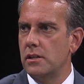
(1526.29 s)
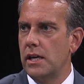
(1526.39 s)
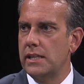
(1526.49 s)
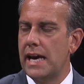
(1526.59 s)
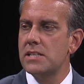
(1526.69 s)

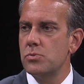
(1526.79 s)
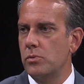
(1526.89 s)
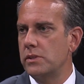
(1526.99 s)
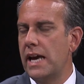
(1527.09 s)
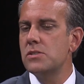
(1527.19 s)
And
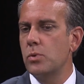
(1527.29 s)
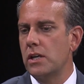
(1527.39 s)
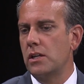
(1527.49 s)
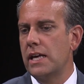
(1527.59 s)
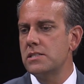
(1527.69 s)
that's when
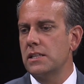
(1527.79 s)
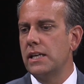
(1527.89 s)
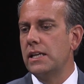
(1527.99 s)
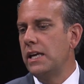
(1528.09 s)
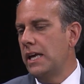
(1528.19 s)
it'll escalate.